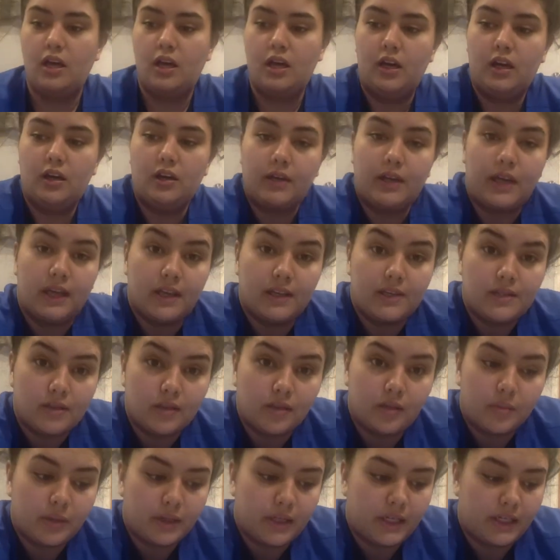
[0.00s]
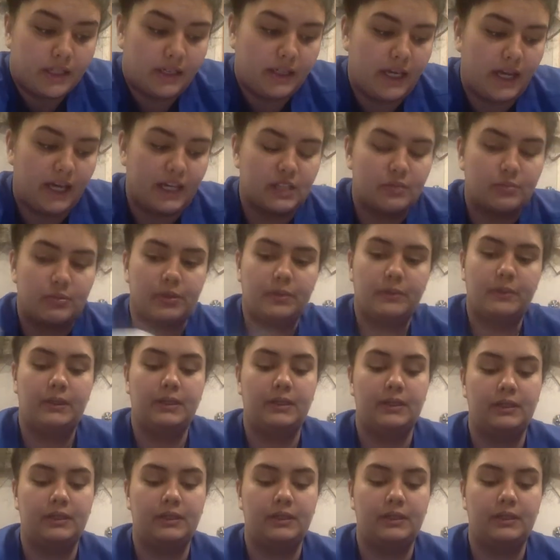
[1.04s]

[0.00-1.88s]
Okay, so I'm going to get the aspirin.